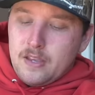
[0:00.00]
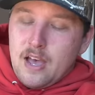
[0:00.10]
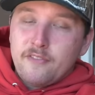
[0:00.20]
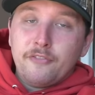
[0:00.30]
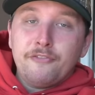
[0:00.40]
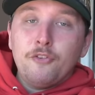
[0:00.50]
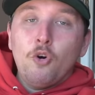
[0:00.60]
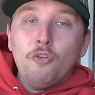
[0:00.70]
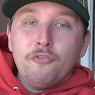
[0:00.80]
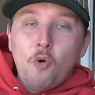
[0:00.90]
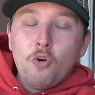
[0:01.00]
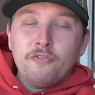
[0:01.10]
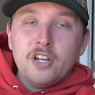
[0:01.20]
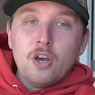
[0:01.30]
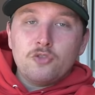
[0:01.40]
I have a full
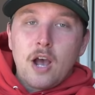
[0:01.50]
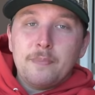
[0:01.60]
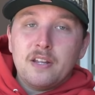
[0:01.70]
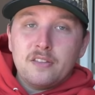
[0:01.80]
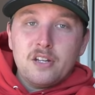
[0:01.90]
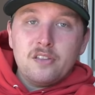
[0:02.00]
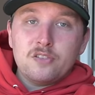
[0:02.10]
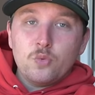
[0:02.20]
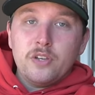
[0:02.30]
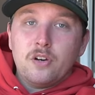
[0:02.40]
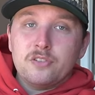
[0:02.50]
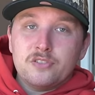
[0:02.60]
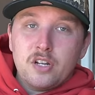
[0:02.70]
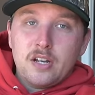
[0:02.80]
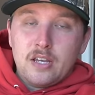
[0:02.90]
Ford video dropping at the end of this week on
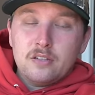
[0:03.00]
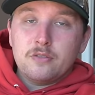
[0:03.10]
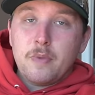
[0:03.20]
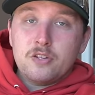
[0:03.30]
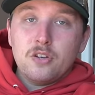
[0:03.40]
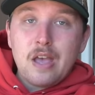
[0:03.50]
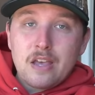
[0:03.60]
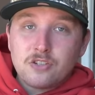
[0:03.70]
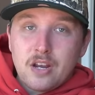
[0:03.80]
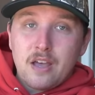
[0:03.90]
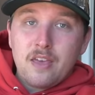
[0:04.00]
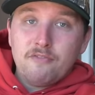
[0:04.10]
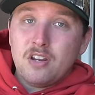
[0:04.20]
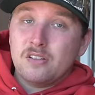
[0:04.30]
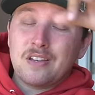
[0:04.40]
Sunday. So make sure you guys check out
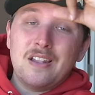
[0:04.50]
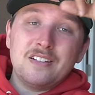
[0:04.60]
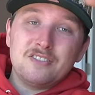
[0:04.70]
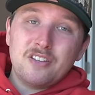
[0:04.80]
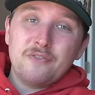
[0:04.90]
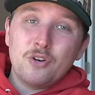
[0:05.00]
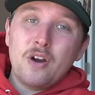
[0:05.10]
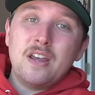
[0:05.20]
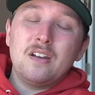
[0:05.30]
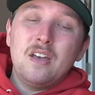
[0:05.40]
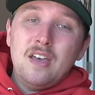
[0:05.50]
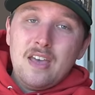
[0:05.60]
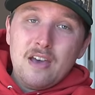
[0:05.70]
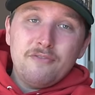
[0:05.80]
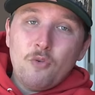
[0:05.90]
that video. It's got like seven or eight
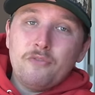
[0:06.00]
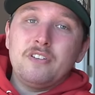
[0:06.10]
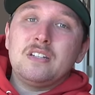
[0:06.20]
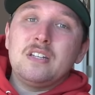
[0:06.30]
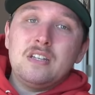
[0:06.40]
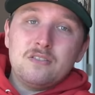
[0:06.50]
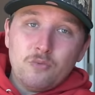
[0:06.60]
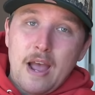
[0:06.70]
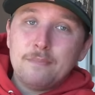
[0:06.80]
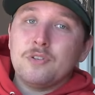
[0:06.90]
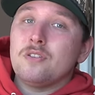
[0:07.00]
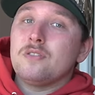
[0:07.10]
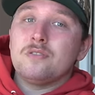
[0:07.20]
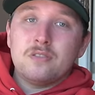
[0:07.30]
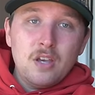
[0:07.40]
F450s,
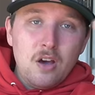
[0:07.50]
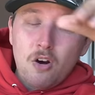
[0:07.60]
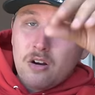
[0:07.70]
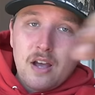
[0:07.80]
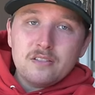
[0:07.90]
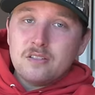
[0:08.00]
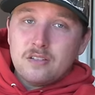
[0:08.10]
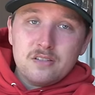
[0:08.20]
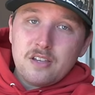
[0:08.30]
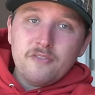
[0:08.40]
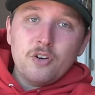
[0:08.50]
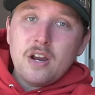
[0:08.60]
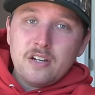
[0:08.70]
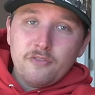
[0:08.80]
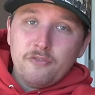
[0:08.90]
Raptors, all kinds of seven or
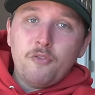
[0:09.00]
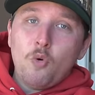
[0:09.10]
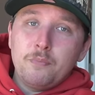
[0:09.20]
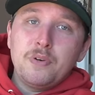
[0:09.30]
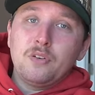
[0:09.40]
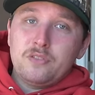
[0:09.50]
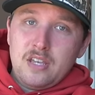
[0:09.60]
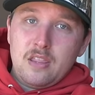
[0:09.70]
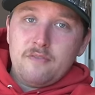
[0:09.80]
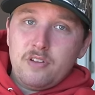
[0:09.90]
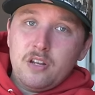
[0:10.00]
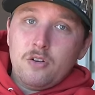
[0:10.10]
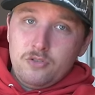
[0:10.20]
eight different Ford builds in that video